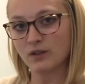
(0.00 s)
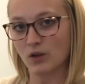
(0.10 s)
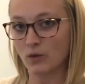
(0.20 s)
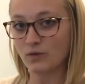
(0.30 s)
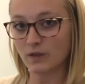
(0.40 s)

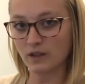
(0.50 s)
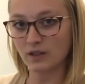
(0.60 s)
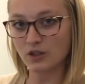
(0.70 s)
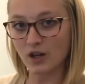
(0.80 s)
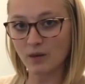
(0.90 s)
don't feel
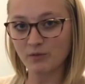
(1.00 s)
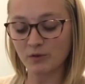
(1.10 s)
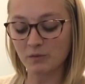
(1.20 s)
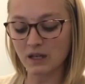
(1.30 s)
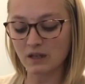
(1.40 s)
as sharp.
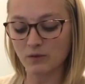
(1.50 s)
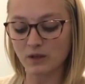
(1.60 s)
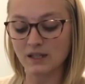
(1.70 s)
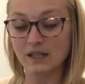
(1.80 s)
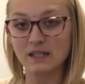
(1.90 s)
For me, it
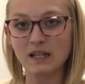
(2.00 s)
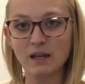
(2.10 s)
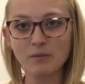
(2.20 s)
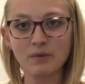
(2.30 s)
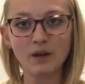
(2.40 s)
was the
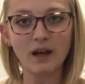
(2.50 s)
tip.